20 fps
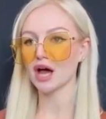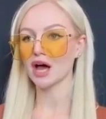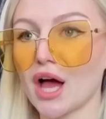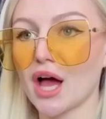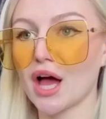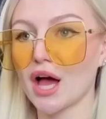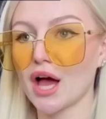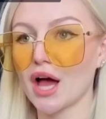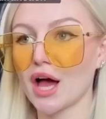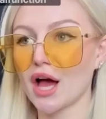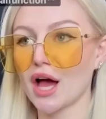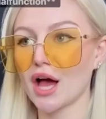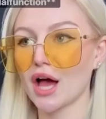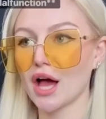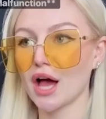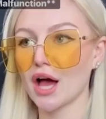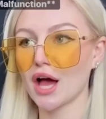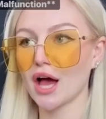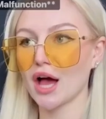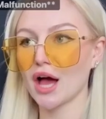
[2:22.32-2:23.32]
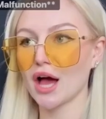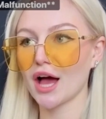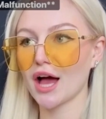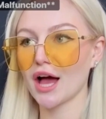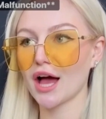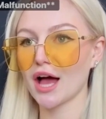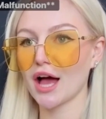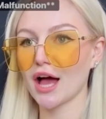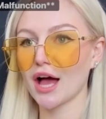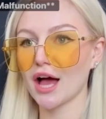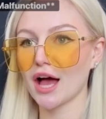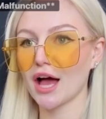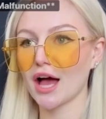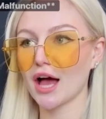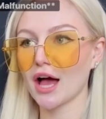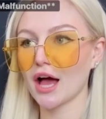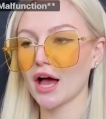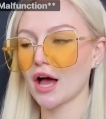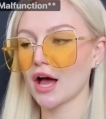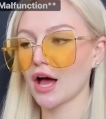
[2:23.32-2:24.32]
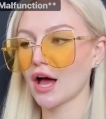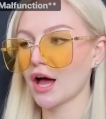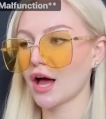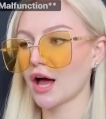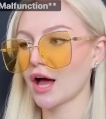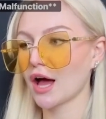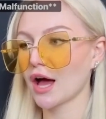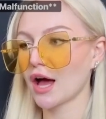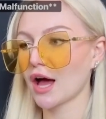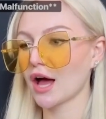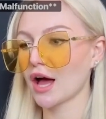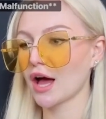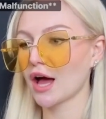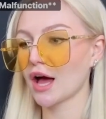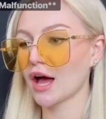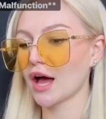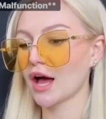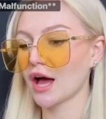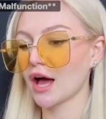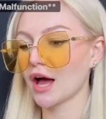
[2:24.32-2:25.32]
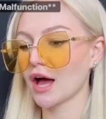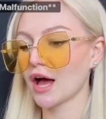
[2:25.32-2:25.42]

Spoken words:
(silence)